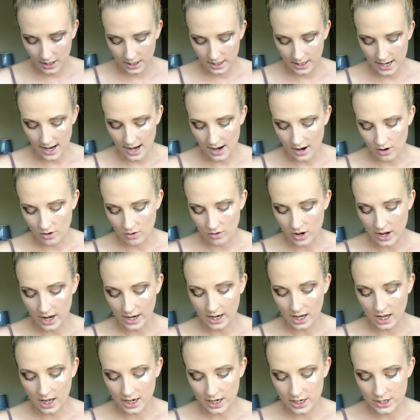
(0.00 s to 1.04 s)
Now, I
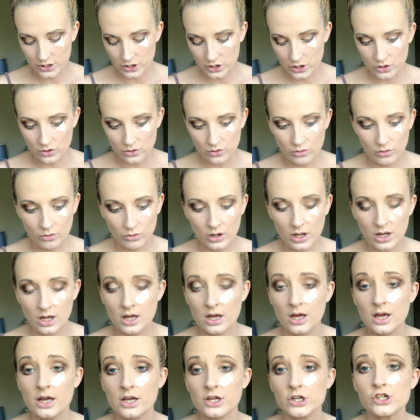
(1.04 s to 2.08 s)
got a new
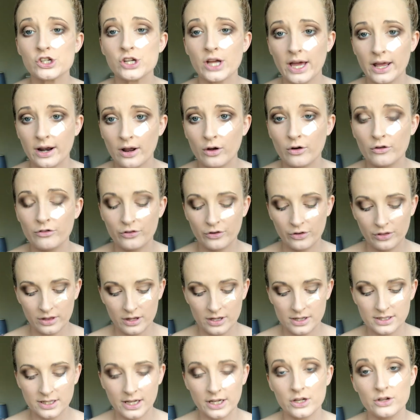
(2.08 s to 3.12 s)
shadow for
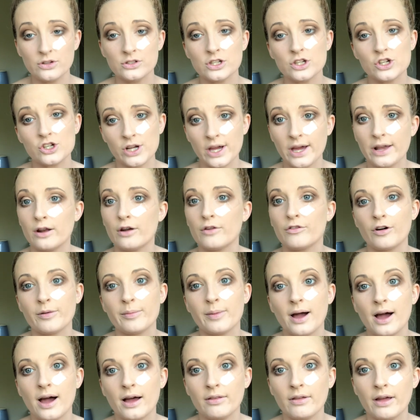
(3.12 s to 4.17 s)
this. I use a shadow for
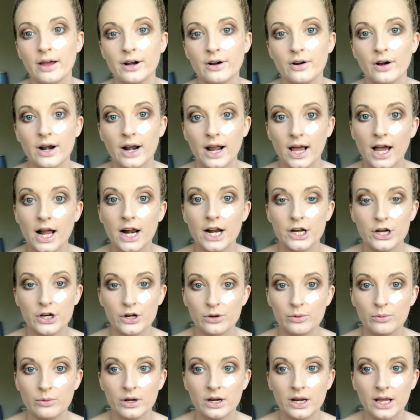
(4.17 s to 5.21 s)
my eyeliner, and I got a
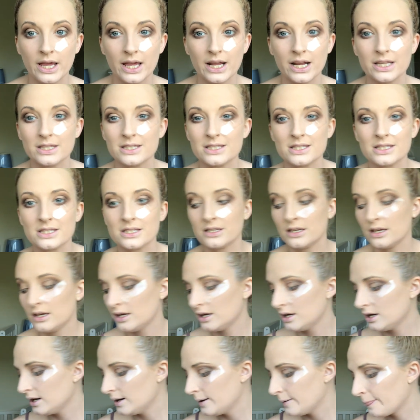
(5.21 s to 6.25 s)
new one, and it's
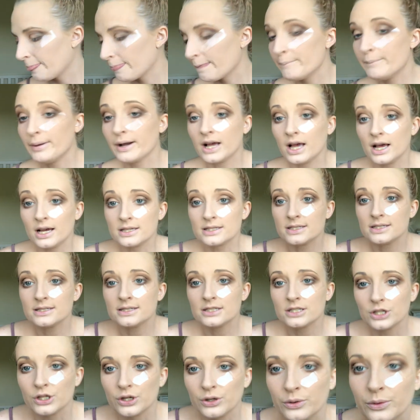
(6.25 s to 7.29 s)
because
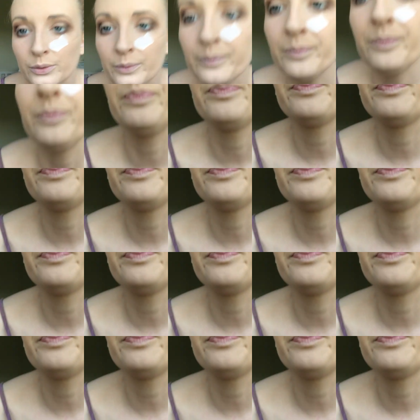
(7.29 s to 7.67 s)
it's new.